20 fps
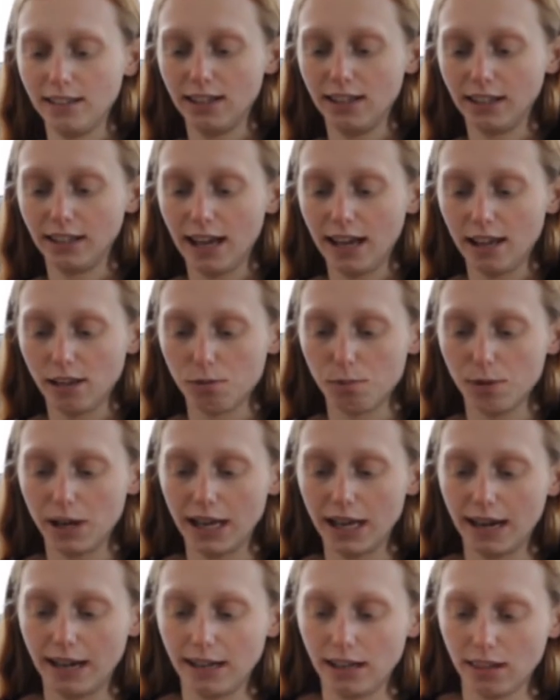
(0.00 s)
in case we
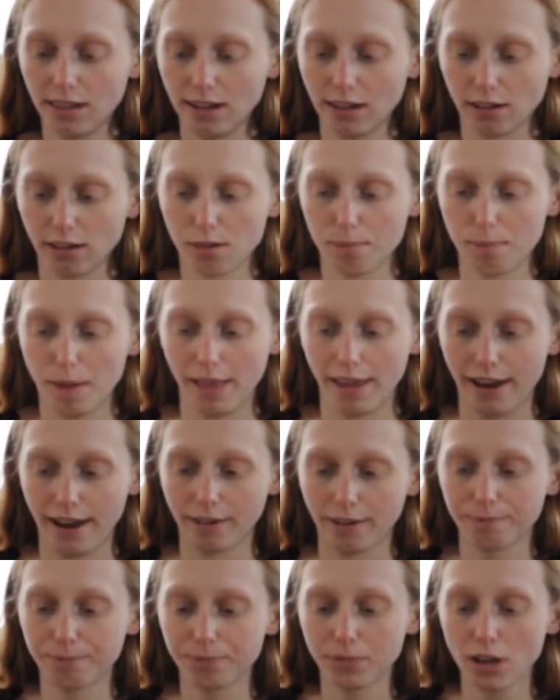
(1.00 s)
get anything spilling.